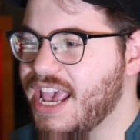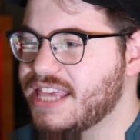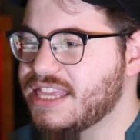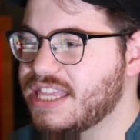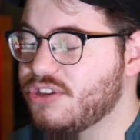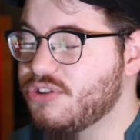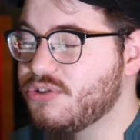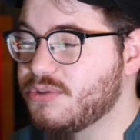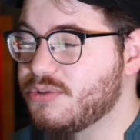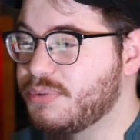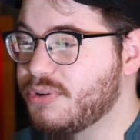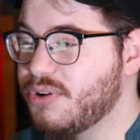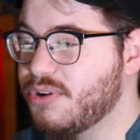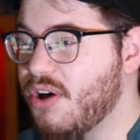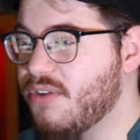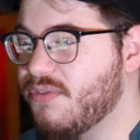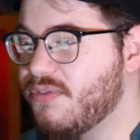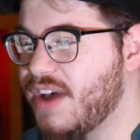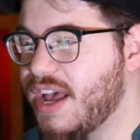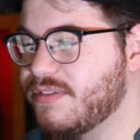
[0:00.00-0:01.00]
then you can put
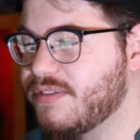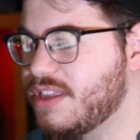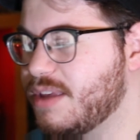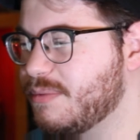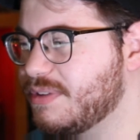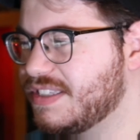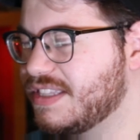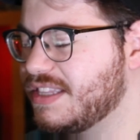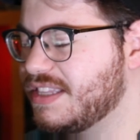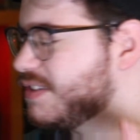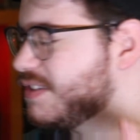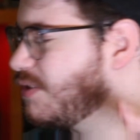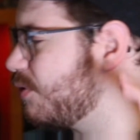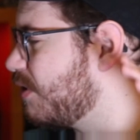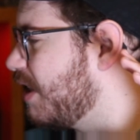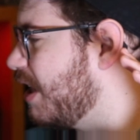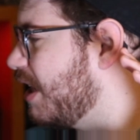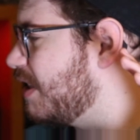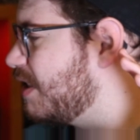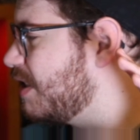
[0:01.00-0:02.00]
all 5 of them into this sort
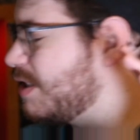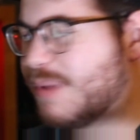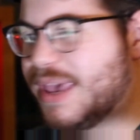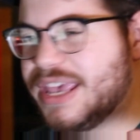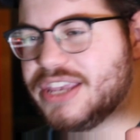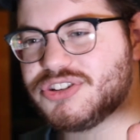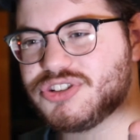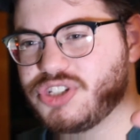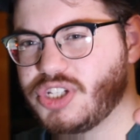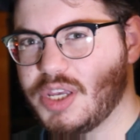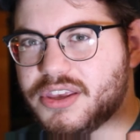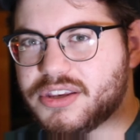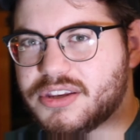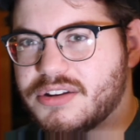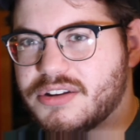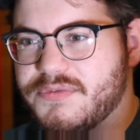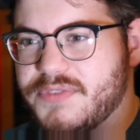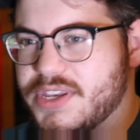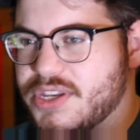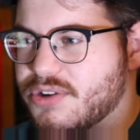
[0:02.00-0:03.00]
of like spaceship
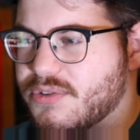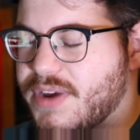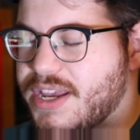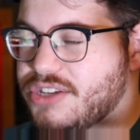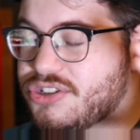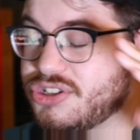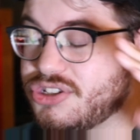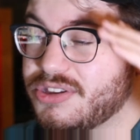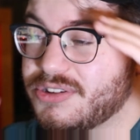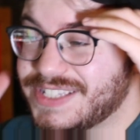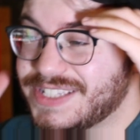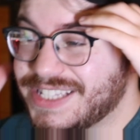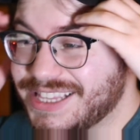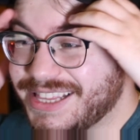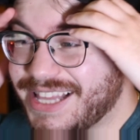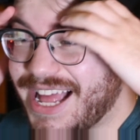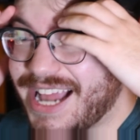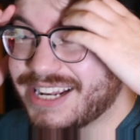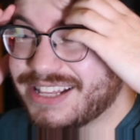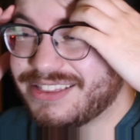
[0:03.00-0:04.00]
configuration. There's a
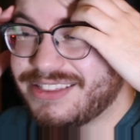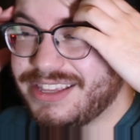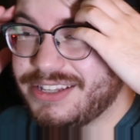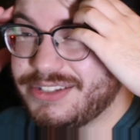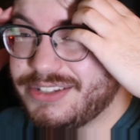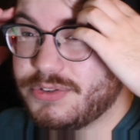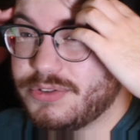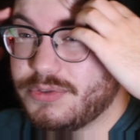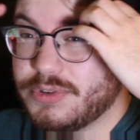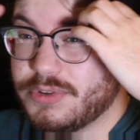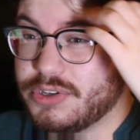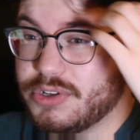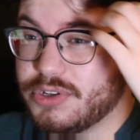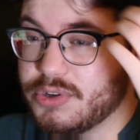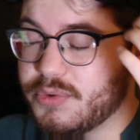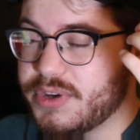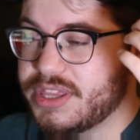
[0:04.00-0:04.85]
lot of things you could do with